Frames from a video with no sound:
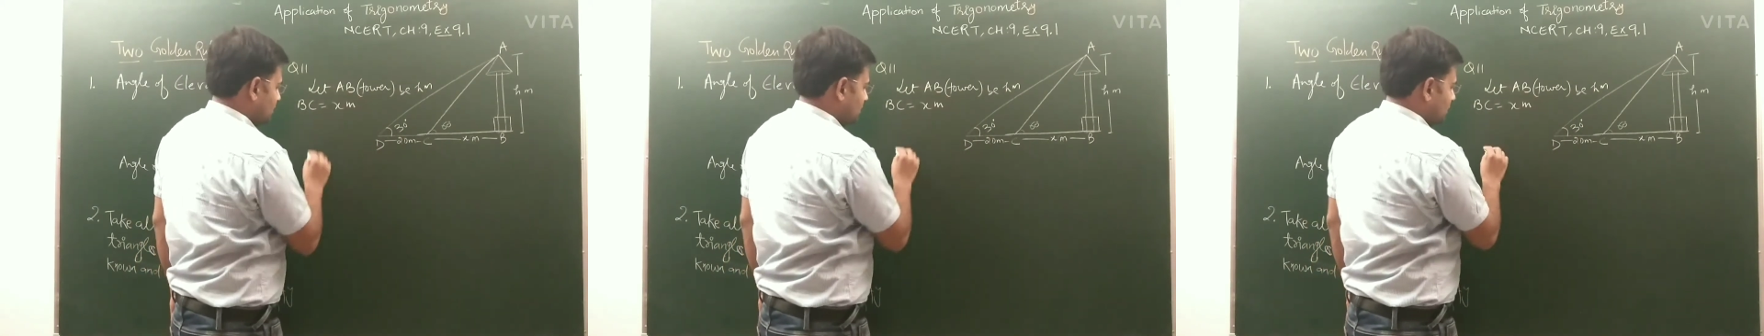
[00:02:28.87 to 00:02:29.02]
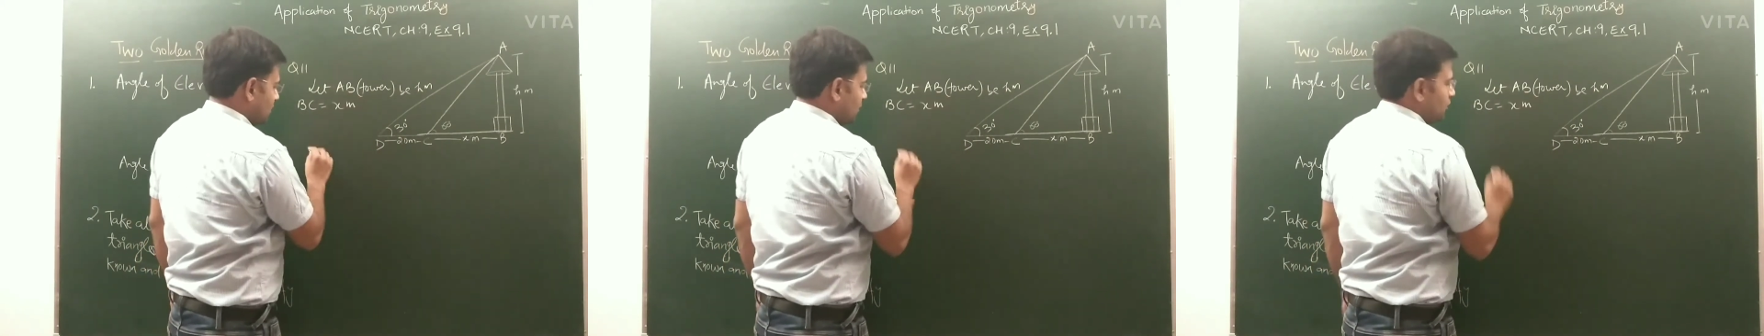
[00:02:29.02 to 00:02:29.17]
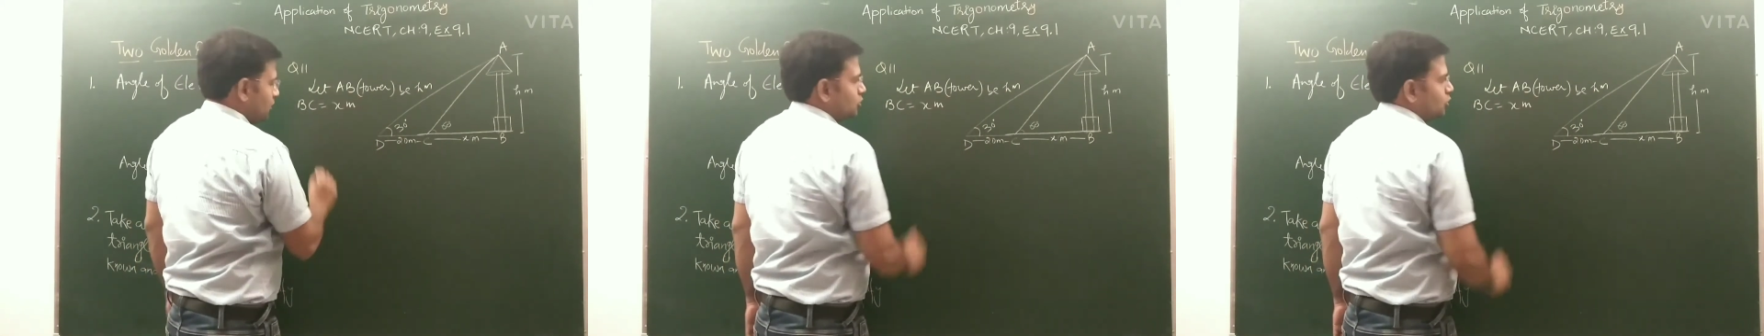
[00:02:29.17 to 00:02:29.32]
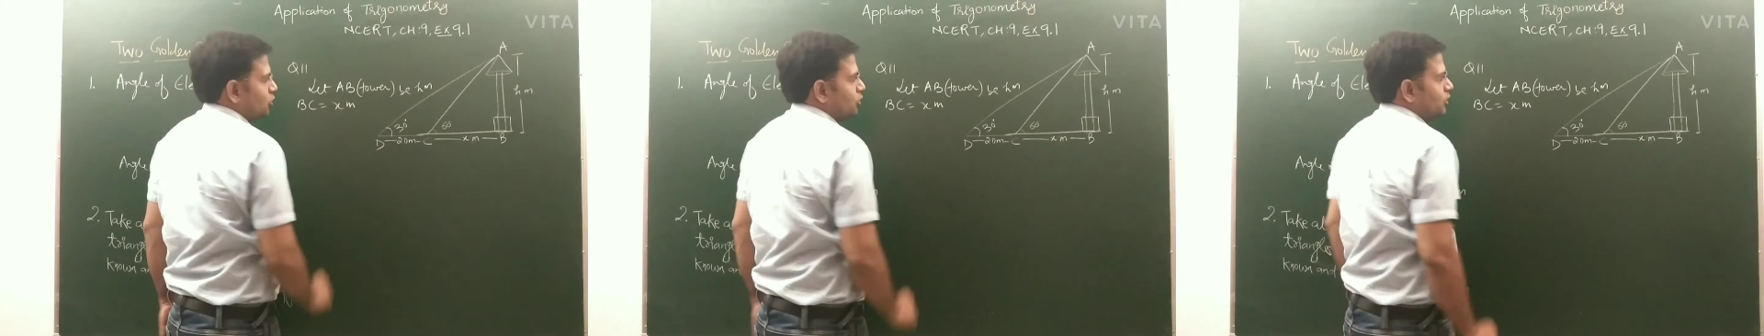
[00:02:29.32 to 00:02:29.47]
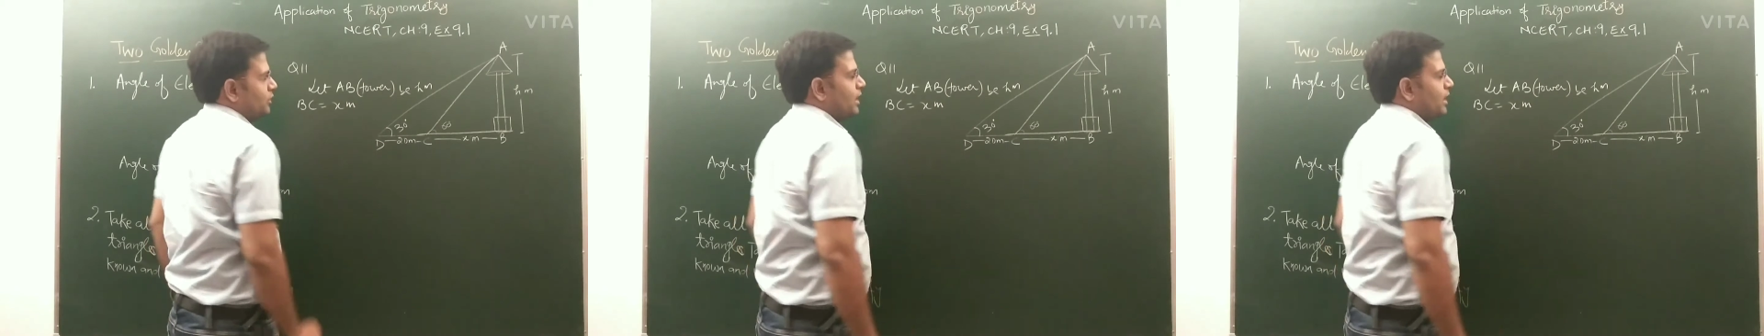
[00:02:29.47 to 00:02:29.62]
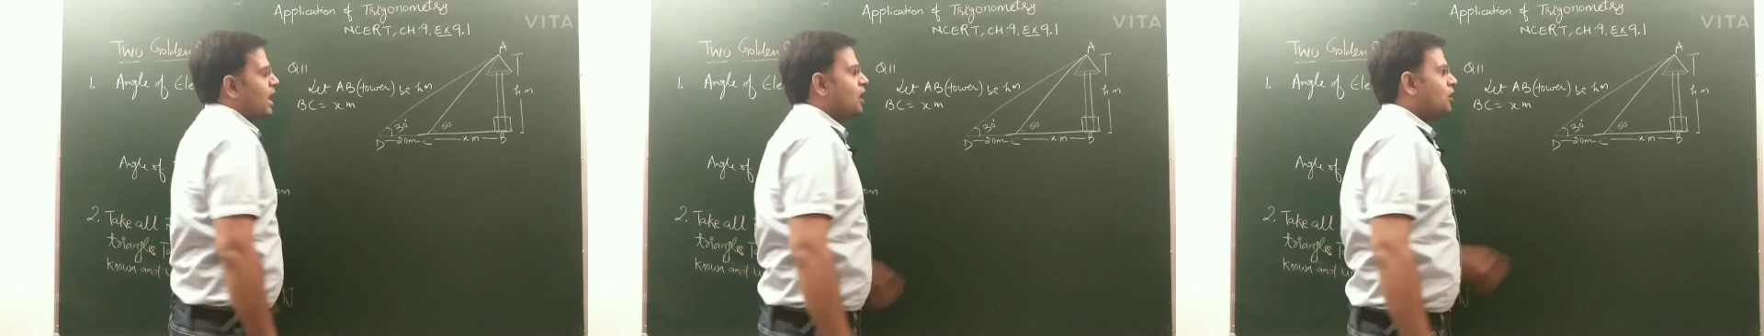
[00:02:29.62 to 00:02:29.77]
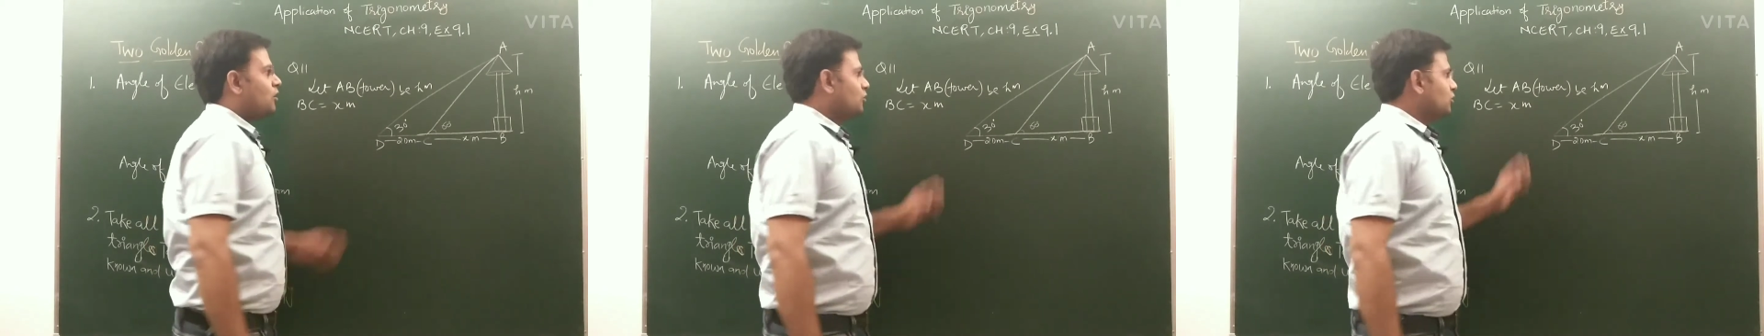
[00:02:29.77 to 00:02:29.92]
So
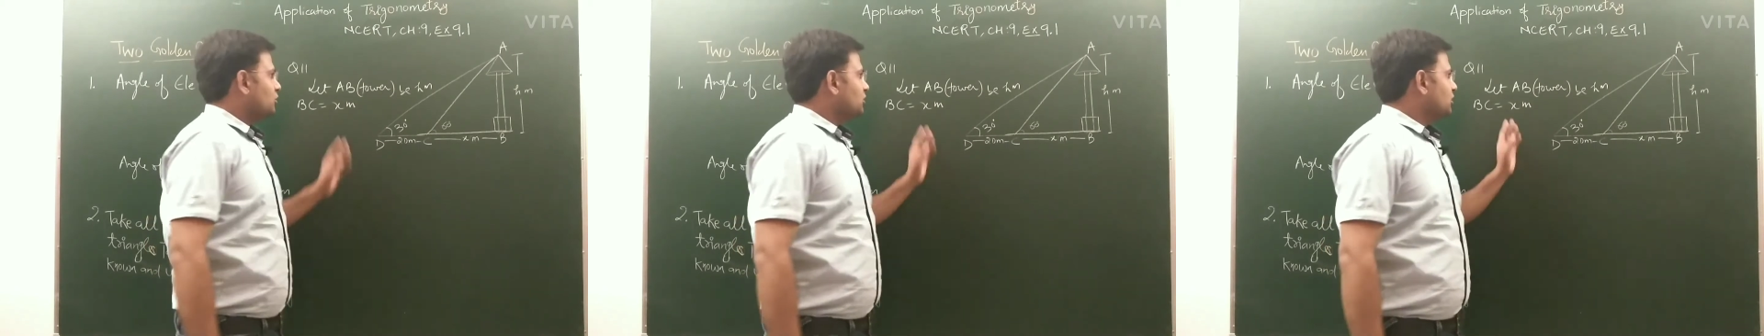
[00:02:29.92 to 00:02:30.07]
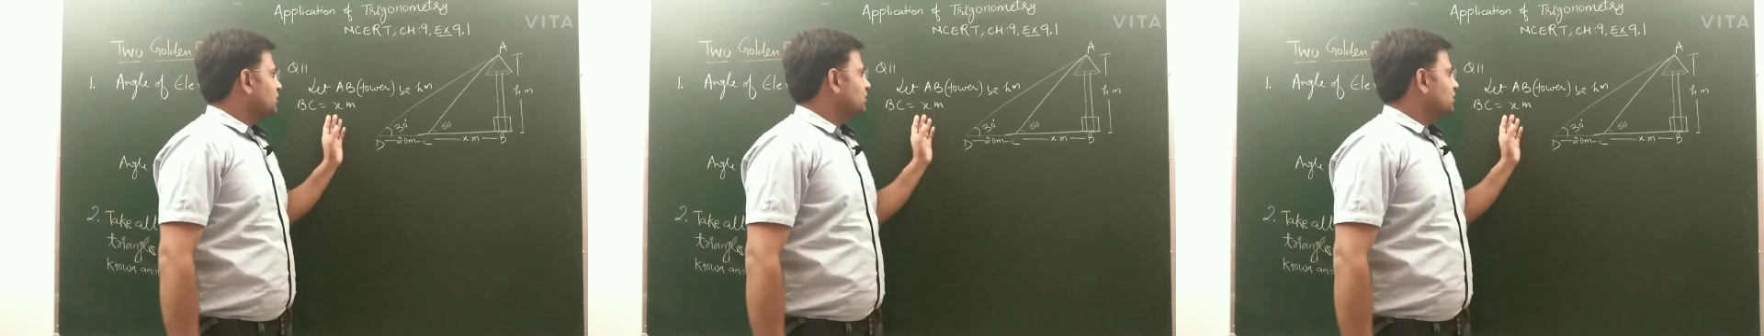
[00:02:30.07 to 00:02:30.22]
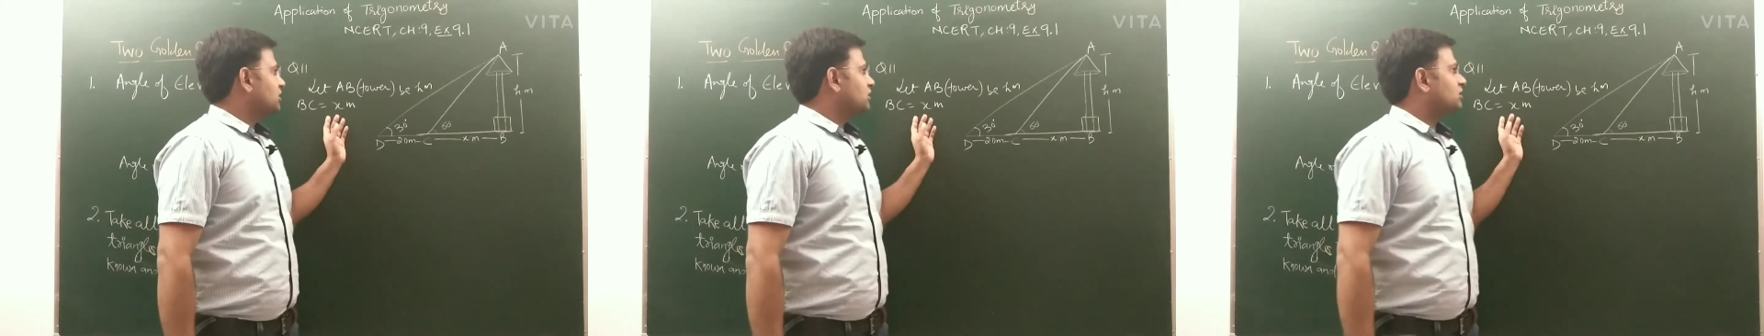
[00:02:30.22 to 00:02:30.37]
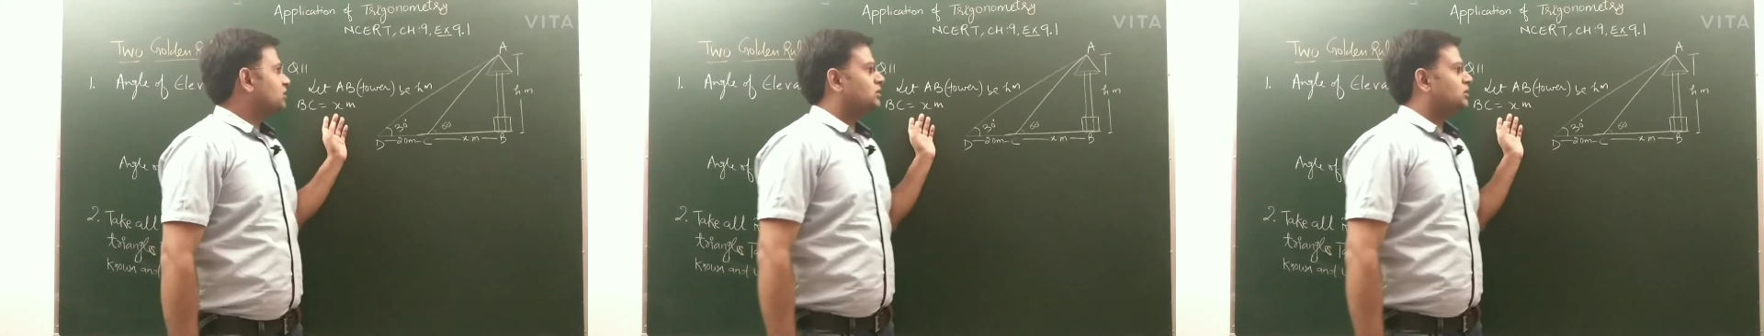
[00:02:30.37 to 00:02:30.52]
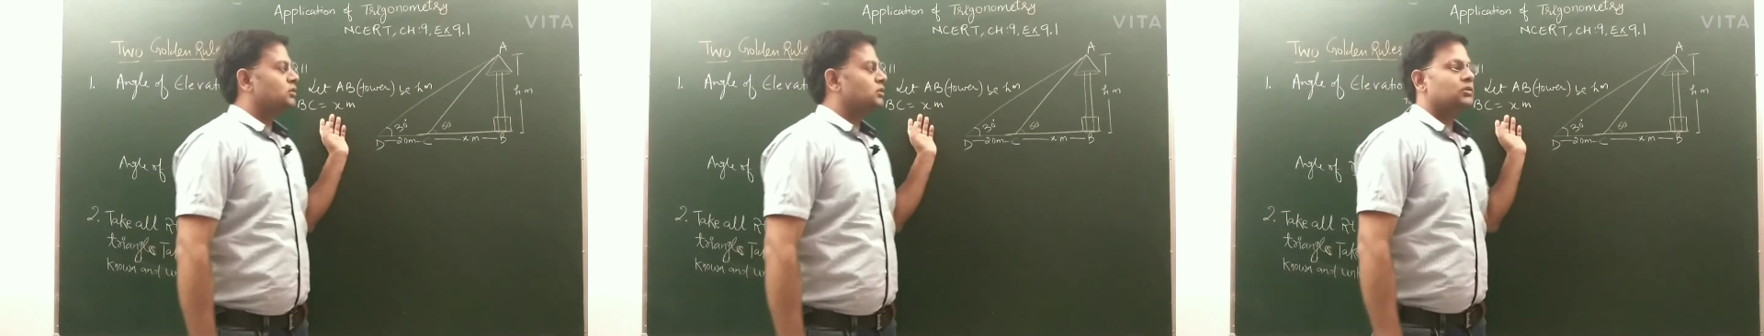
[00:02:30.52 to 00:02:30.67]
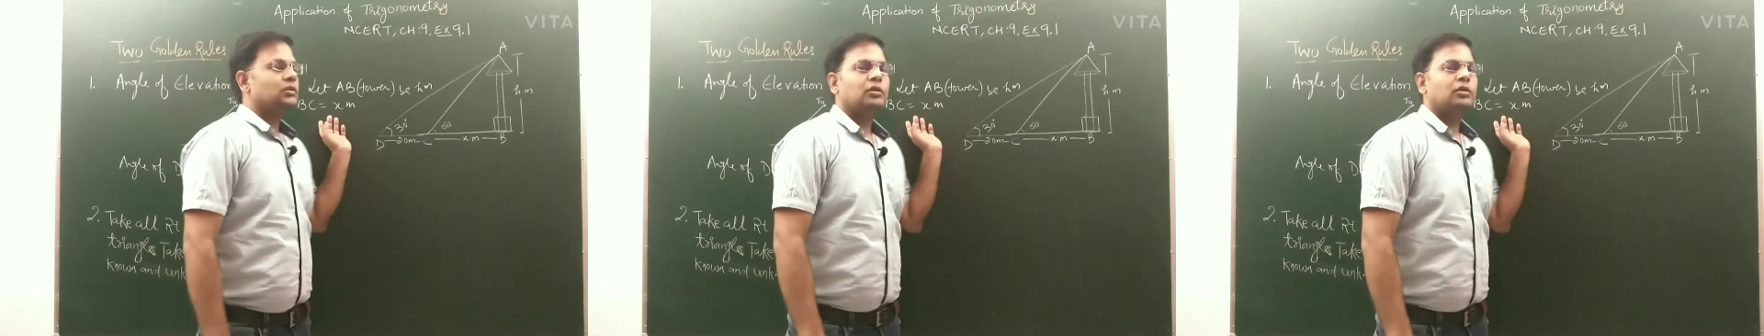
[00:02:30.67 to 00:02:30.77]
now this is